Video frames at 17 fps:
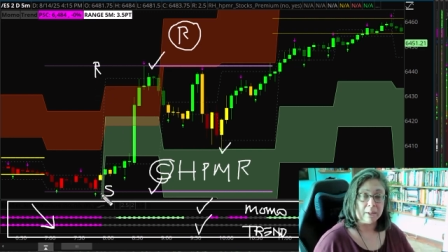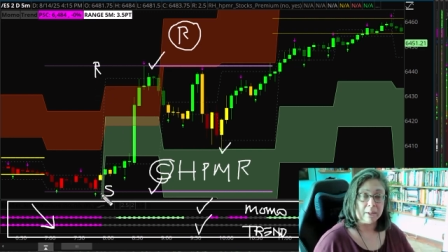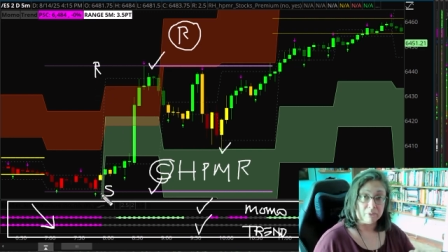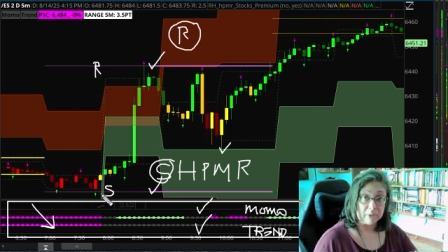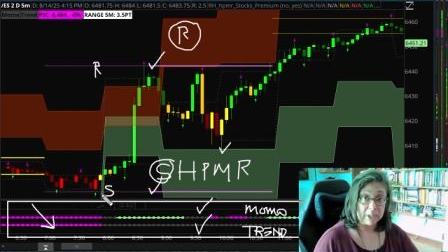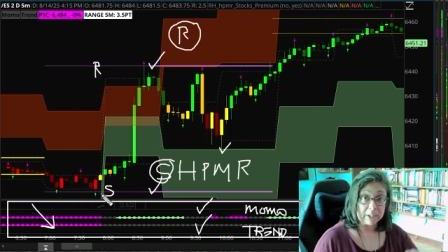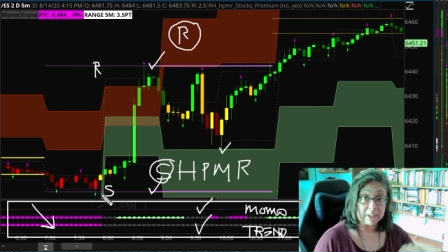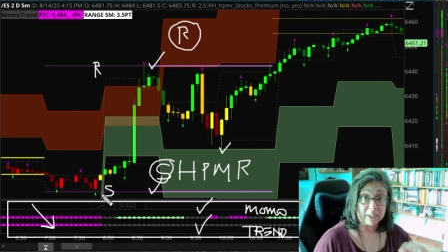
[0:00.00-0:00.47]
And
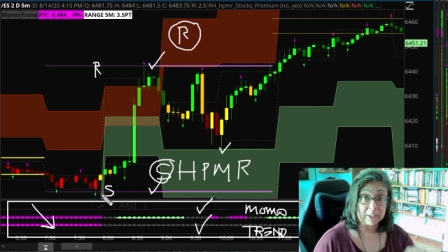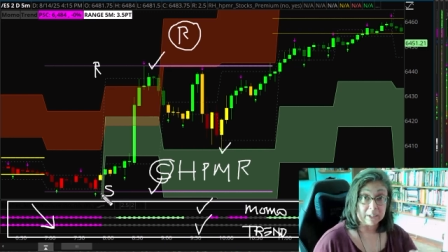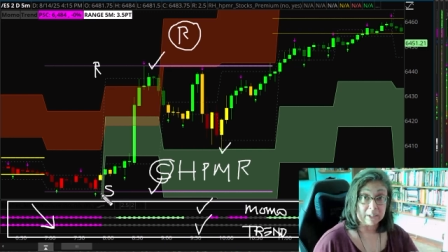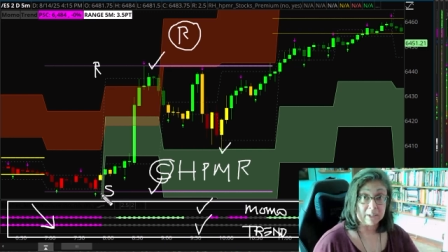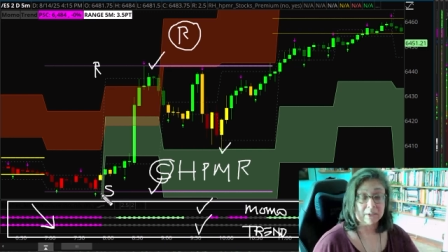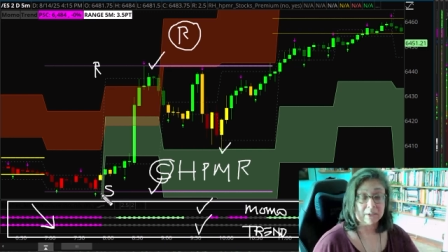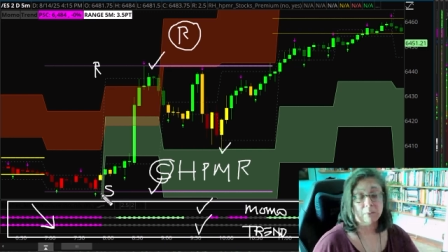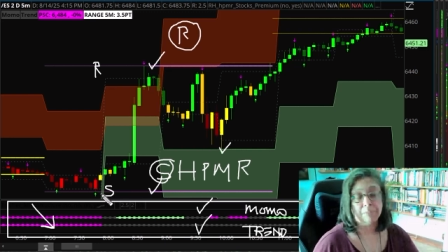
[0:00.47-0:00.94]
the reason
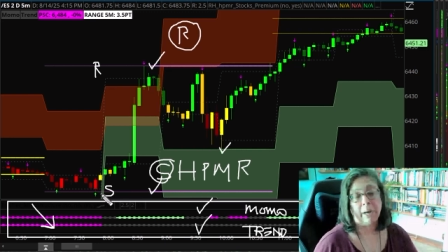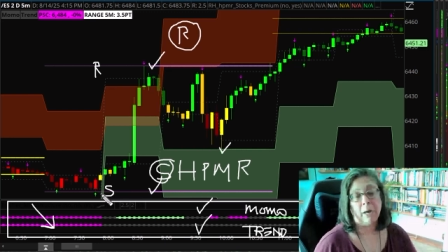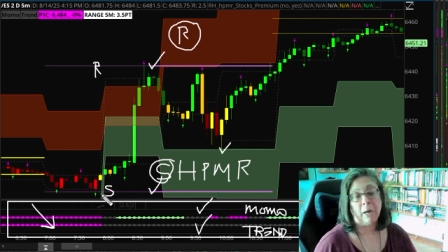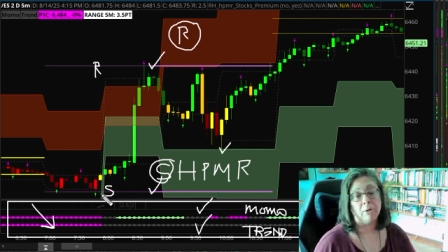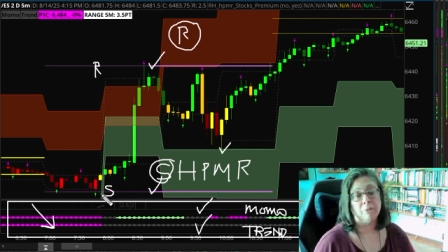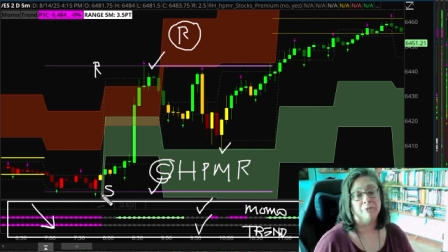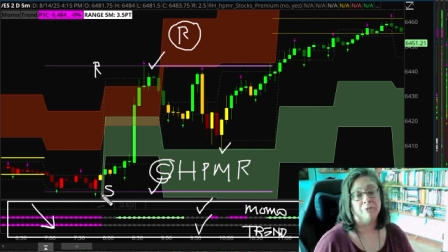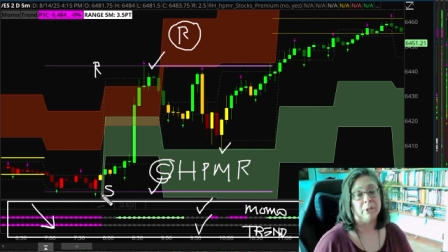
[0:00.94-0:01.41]
this is so
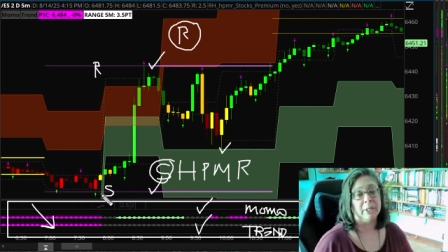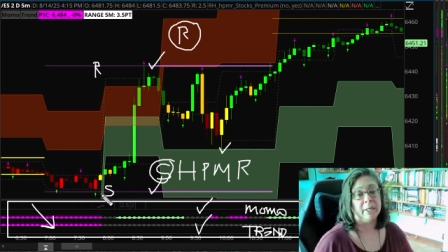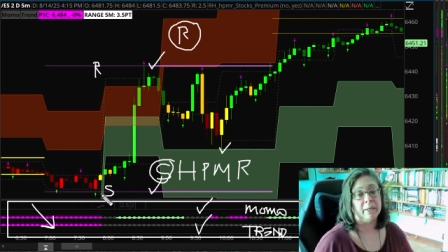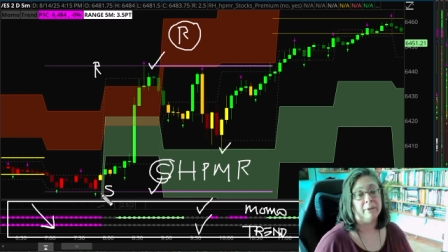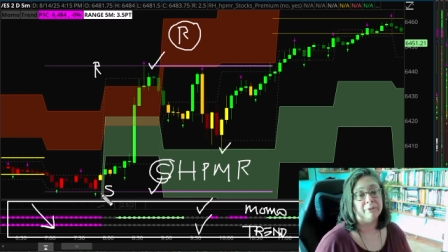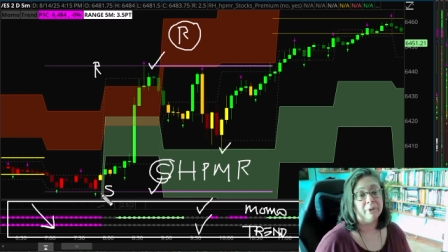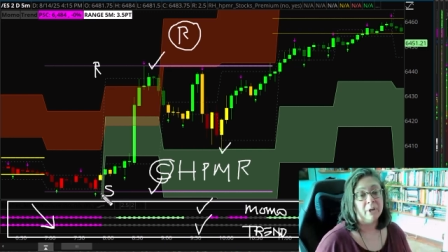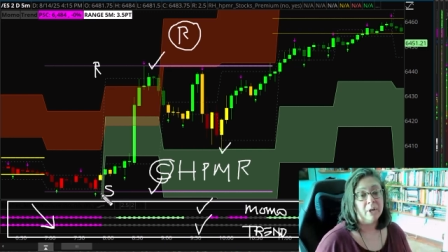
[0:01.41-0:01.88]
powerful
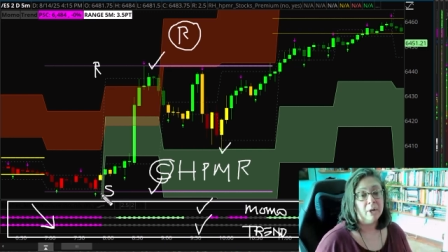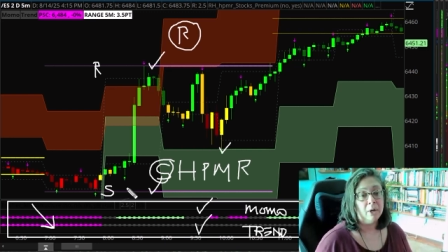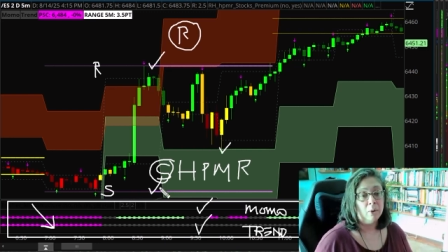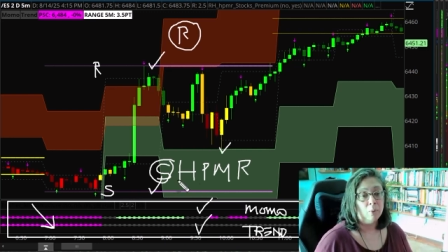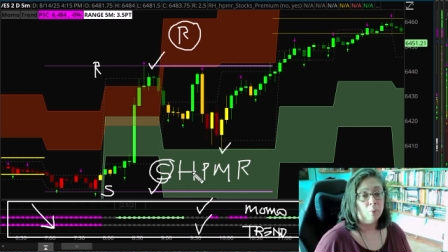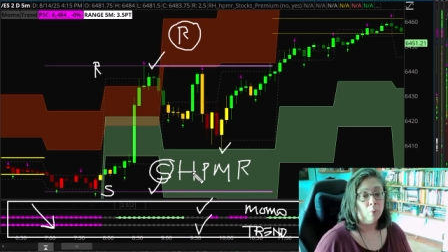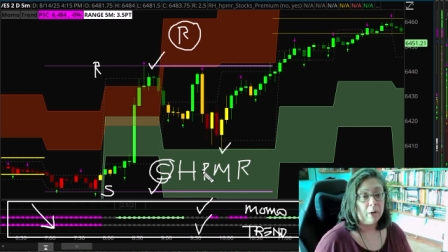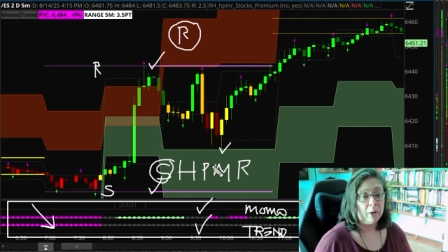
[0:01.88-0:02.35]
is
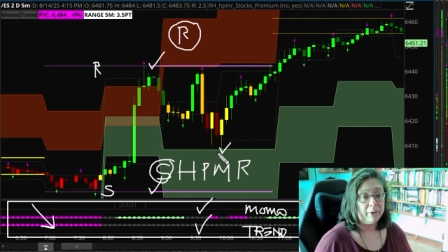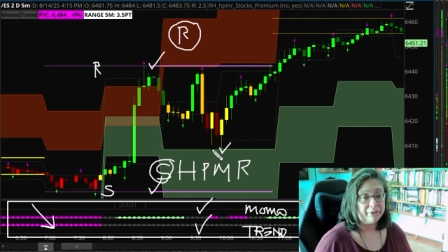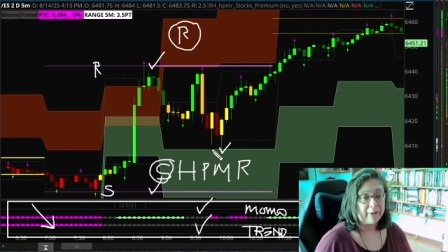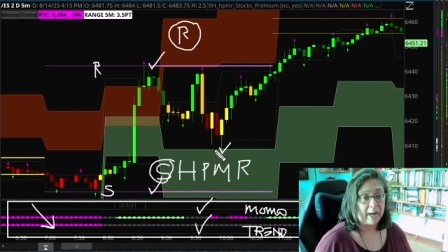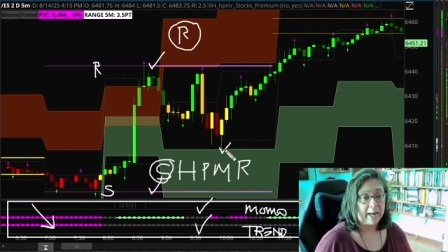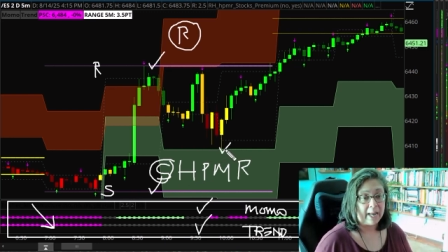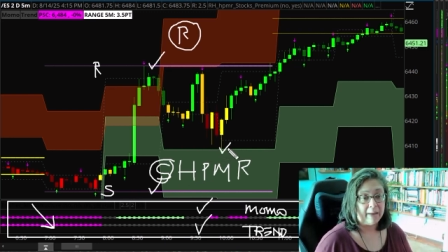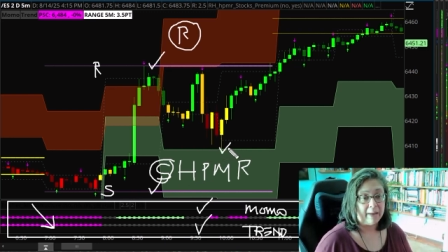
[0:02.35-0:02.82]
once
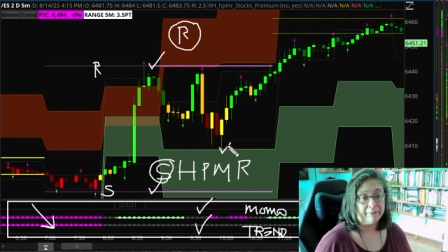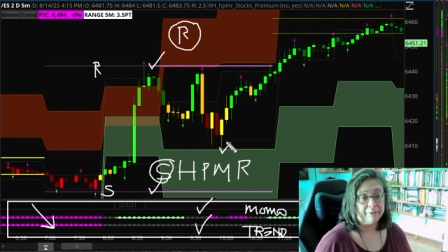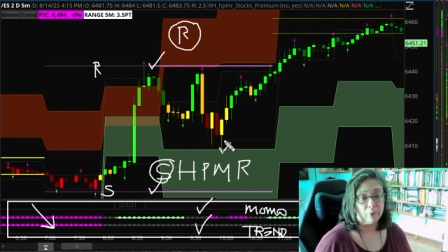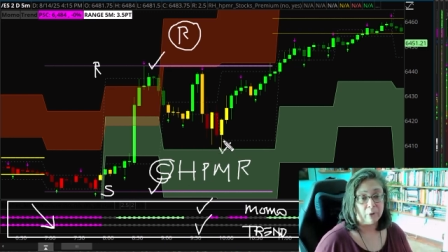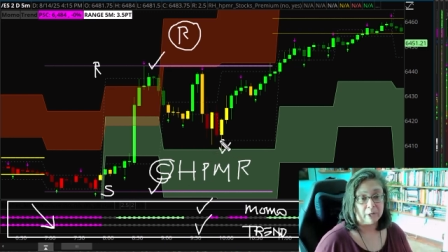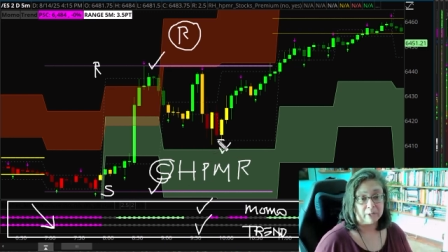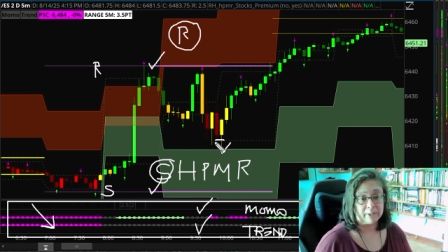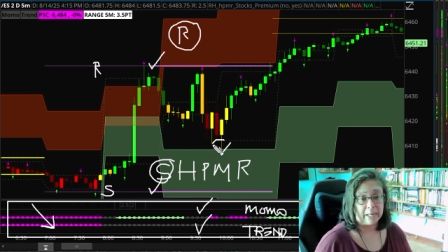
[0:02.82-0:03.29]
I have,
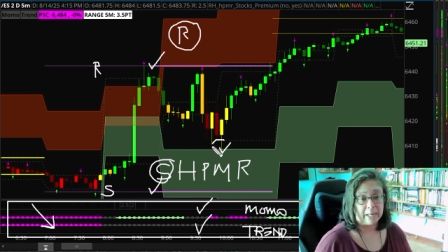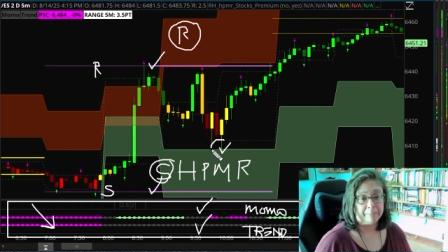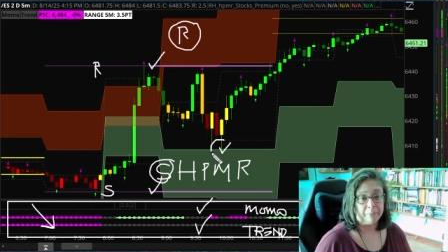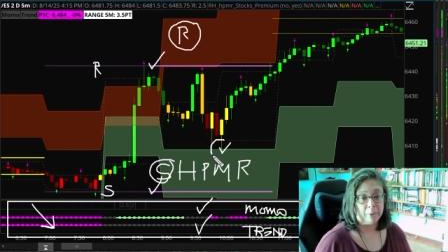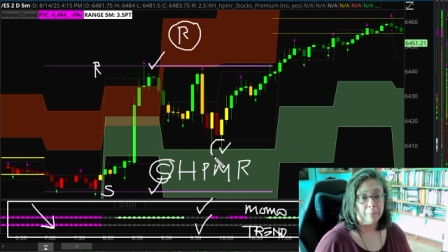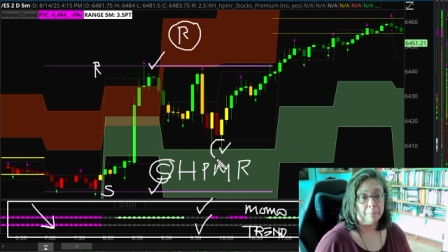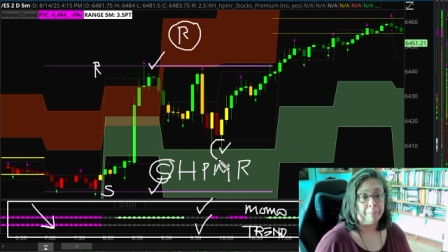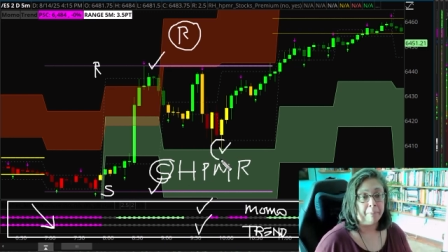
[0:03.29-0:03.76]
for
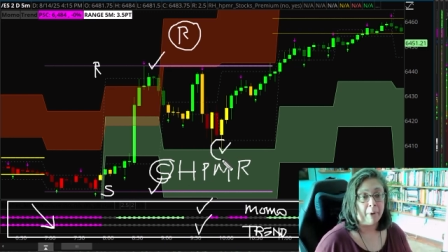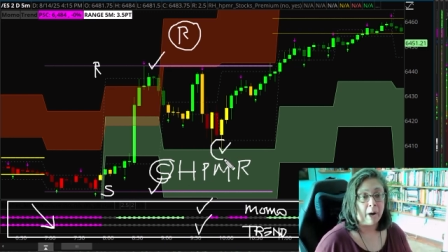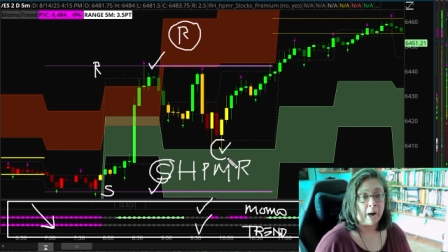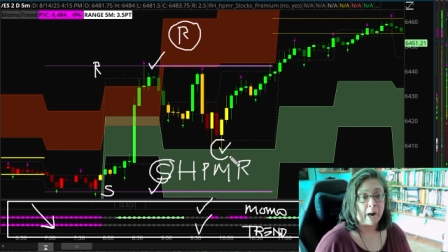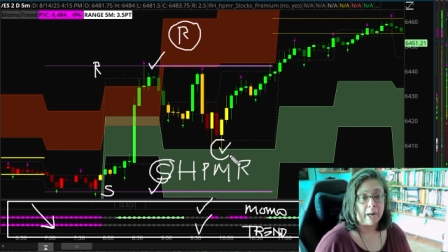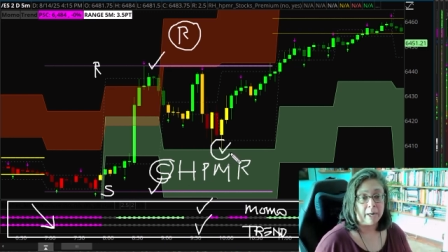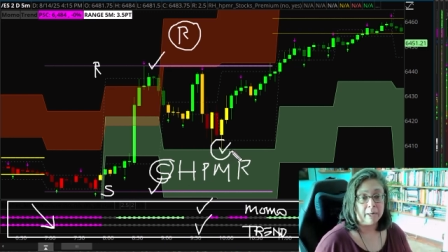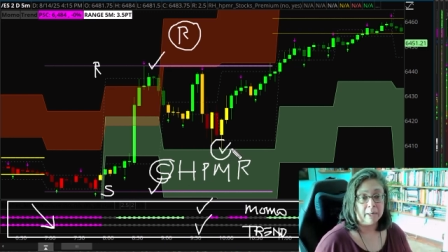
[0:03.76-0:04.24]
example,
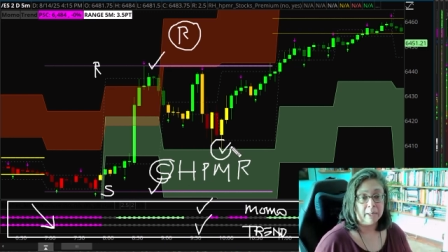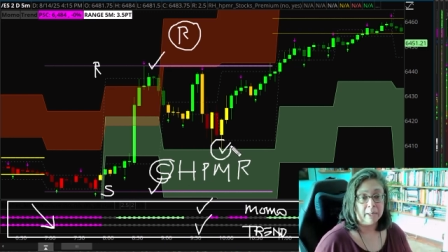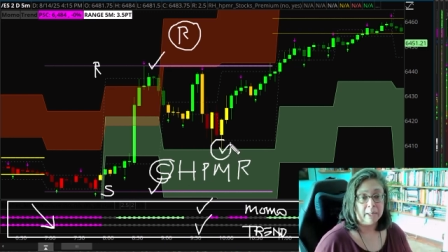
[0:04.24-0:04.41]
bought